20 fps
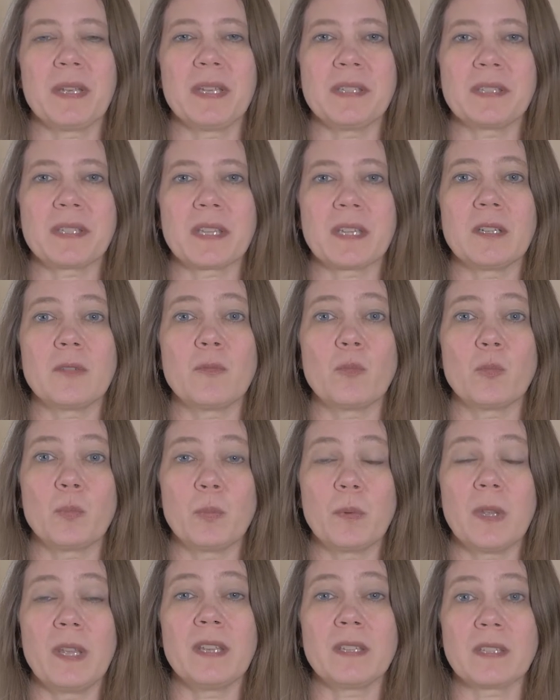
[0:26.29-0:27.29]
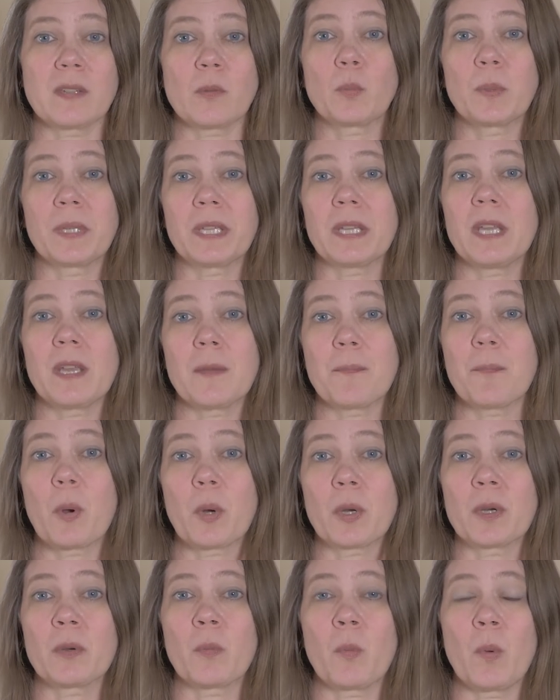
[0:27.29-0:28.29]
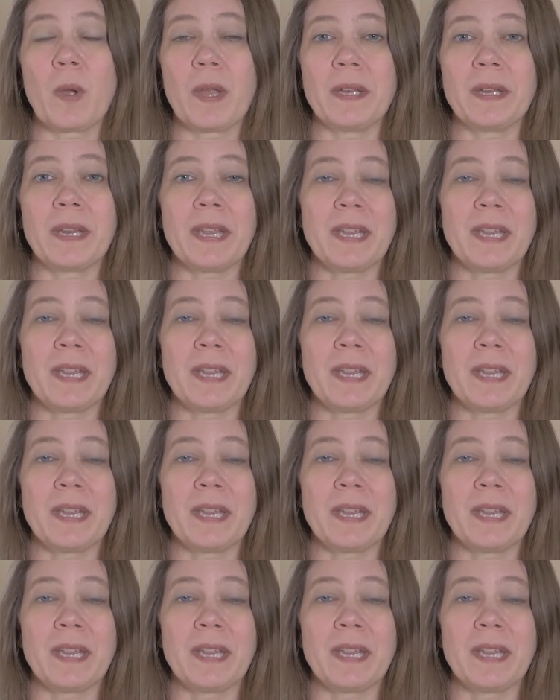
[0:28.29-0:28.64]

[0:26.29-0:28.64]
is a really important one.